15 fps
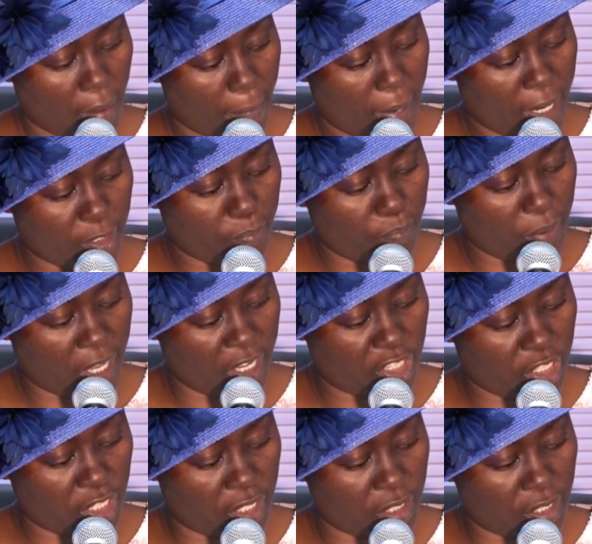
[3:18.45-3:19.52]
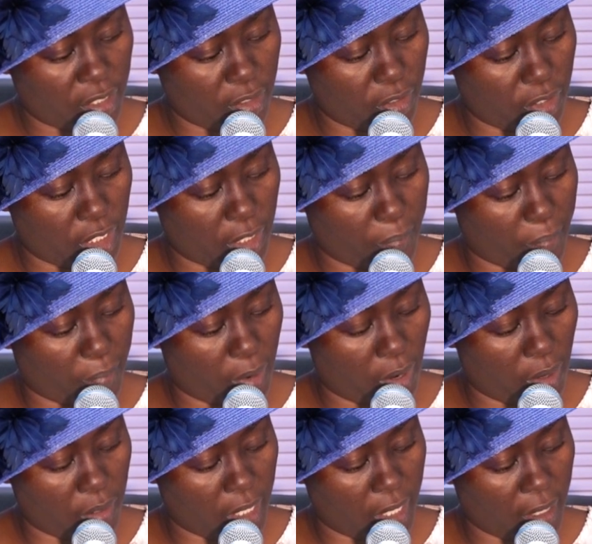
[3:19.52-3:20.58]
but patient, not a
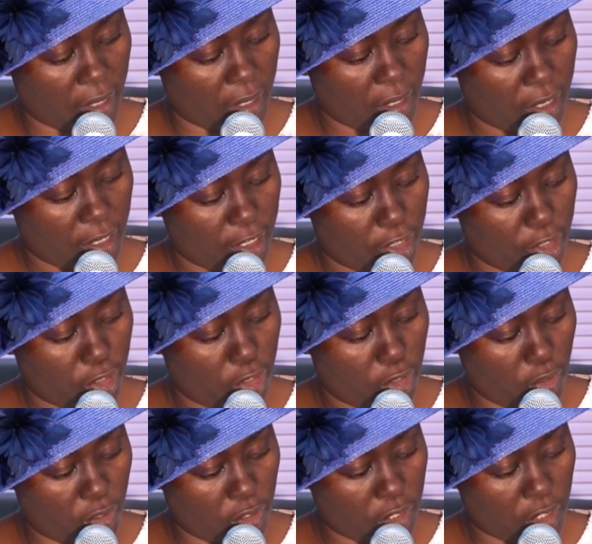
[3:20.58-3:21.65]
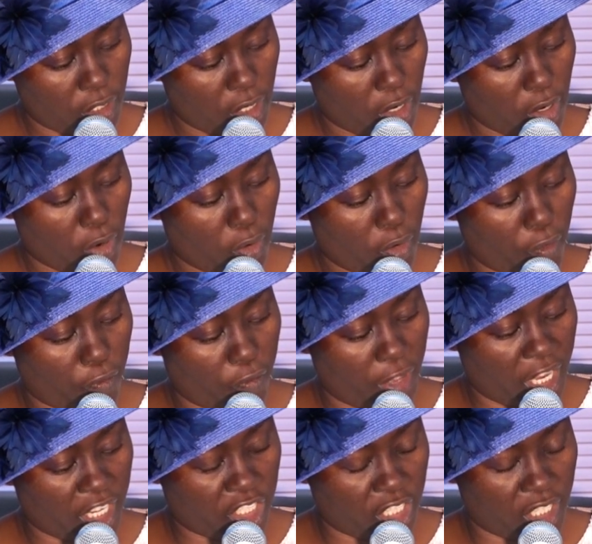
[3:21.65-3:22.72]
brawler, not
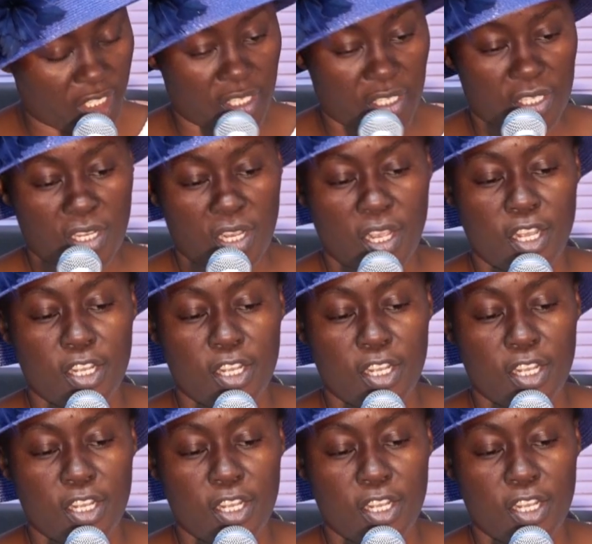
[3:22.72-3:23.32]
covetous."